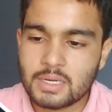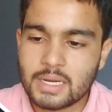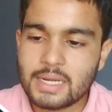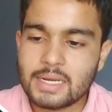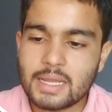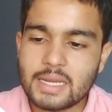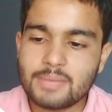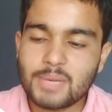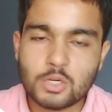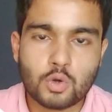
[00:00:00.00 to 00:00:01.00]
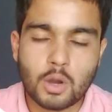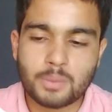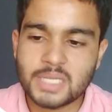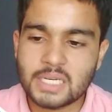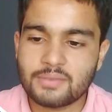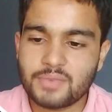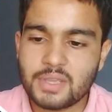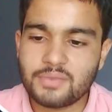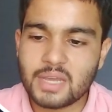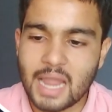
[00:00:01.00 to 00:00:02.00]
In animal2 object,
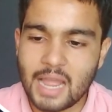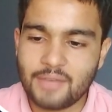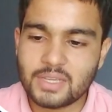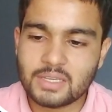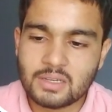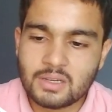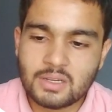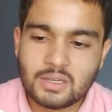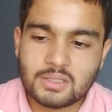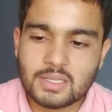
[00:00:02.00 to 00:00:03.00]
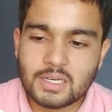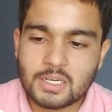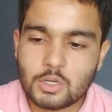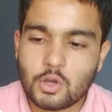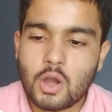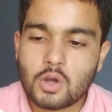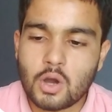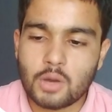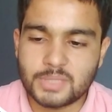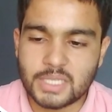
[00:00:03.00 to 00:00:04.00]
we were having the dog
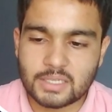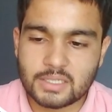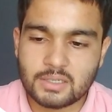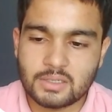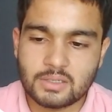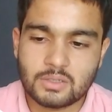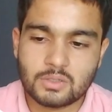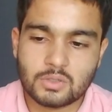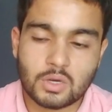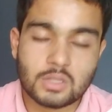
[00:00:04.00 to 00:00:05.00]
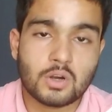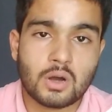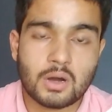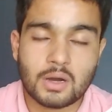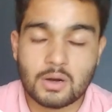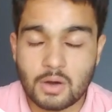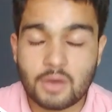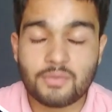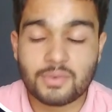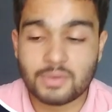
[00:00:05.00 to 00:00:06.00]
object,
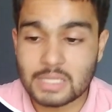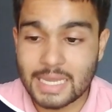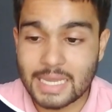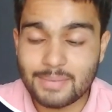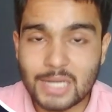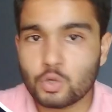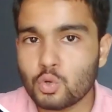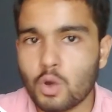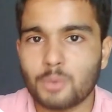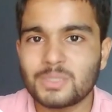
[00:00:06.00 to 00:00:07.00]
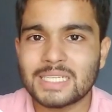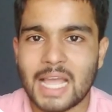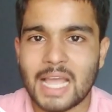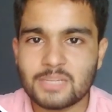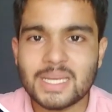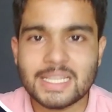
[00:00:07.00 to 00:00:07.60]
or animal2 object has been